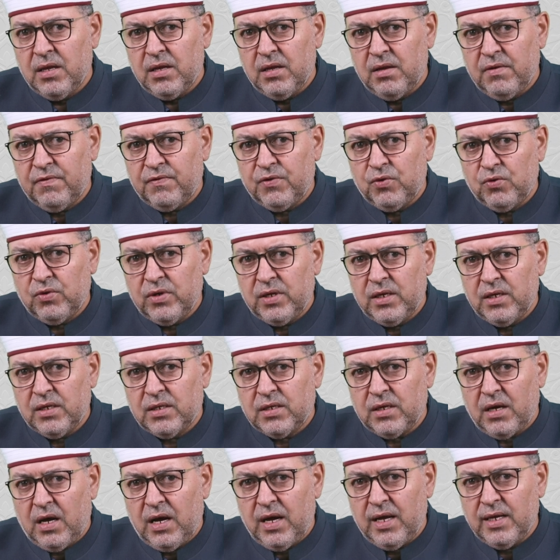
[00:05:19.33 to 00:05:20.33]
If you
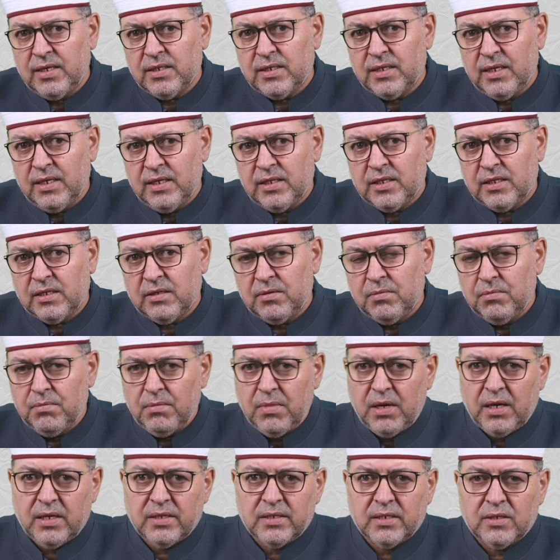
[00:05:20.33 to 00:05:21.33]
eat ice, it
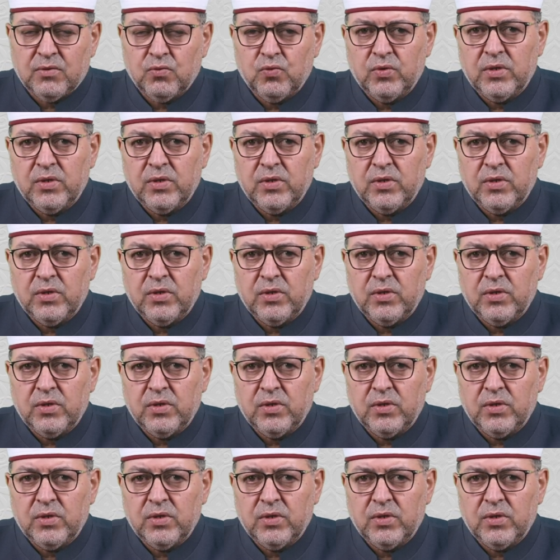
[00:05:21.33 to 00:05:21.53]
melts.